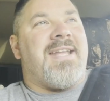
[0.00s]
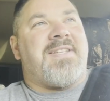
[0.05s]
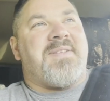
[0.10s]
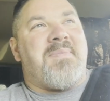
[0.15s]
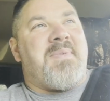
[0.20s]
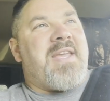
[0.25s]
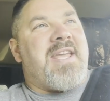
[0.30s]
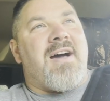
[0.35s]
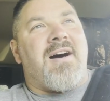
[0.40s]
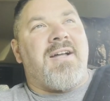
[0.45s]

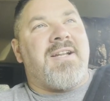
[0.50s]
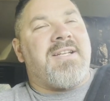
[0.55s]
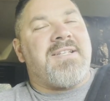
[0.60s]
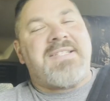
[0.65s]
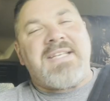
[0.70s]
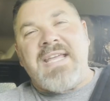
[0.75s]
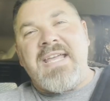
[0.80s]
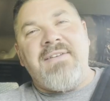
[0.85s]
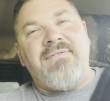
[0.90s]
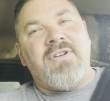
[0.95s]
And to be
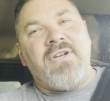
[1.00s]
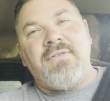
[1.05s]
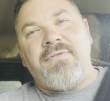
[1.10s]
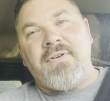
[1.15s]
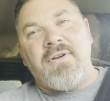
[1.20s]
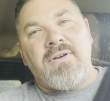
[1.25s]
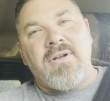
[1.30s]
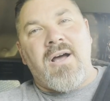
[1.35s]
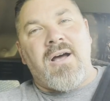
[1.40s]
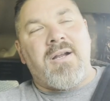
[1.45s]
honest, even
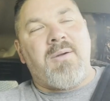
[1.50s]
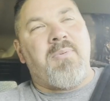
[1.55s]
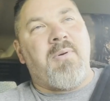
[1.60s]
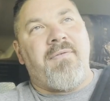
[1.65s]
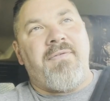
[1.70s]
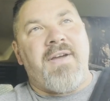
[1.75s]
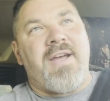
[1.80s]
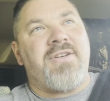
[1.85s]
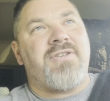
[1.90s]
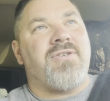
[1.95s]
if you're not a
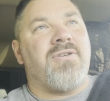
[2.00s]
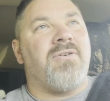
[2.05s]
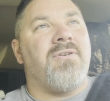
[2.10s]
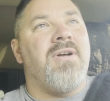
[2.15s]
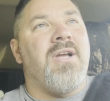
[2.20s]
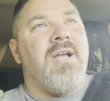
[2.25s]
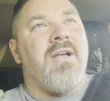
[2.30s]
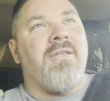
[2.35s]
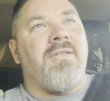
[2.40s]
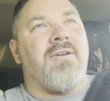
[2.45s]

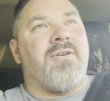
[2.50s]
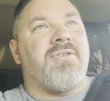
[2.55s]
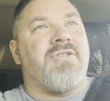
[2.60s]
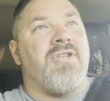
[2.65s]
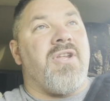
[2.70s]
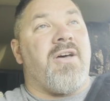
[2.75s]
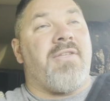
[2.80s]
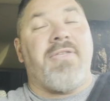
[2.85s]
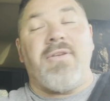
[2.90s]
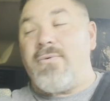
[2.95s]
professional,
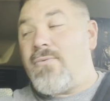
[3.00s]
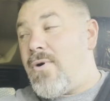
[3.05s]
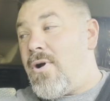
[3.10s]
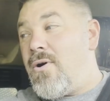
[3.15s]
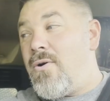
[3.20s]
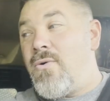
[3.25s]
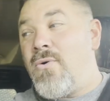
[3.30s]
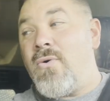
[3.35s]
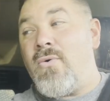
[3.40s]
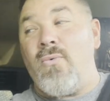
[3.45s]
there's nothing
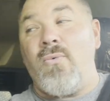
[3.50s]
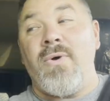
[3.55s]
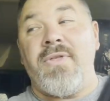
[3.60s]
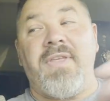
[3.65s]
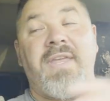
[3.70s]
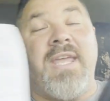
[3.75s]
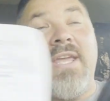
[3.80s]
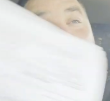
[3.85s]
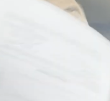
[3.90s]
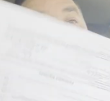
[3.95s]
wrong
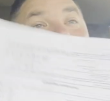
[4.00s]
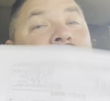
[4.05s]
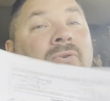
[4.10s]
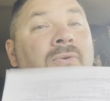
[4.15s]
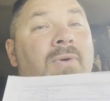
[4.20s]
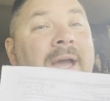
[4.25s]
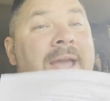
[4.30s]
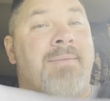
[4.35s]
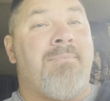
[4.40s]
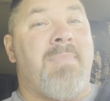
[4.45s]
with getting
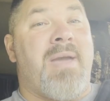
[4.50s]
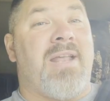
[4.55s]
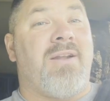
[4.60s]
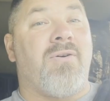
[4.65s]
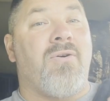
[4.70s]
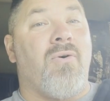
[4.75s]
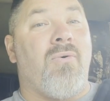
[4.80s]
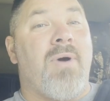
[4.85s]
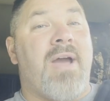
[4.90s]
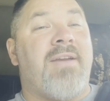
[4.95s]
you a
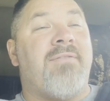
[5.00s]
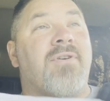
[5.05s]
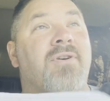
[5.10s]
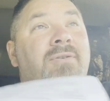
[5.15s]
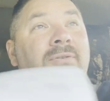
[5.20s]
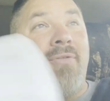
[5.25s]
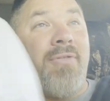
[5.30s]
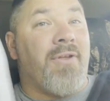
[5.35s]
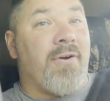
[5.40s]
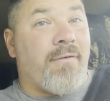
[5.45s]
medical
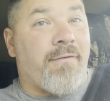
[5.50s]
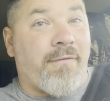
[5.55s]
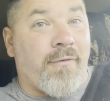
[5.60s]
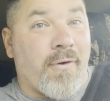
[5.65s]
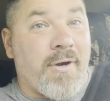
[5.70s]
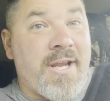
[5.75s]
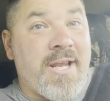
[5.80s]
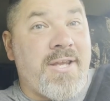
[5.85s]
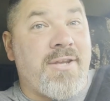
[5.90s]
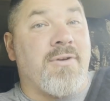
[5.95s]
waiver. They're
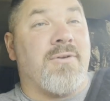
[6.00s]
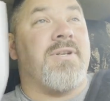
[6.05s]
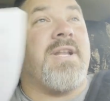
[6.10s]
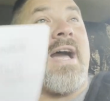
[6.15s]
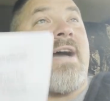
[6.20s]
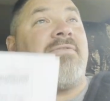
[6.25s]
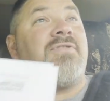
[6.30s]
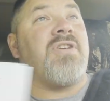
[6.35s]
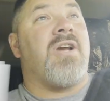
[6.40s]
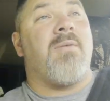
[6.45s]
free. Your
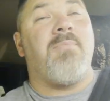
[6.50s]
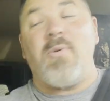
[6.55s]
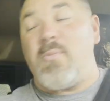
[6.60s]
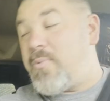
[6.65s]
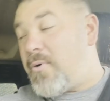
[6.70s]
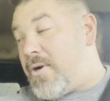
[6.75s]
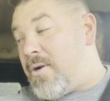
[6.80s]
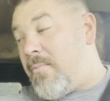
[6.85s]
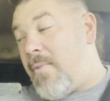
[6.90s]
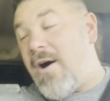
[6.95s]
dive shop
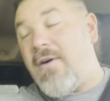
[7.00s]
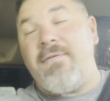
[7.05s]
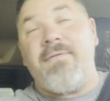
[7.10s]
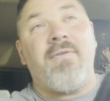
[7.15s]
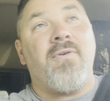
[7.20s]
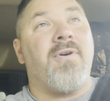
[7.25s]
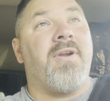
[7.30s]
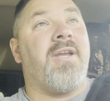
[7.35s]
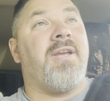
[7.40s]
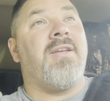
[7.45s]
will print them
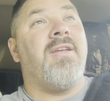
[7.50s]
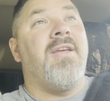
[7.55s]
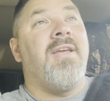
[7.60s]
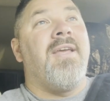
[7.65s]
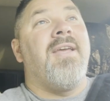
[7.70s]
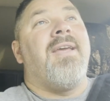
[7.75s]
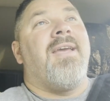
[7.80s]
off for you.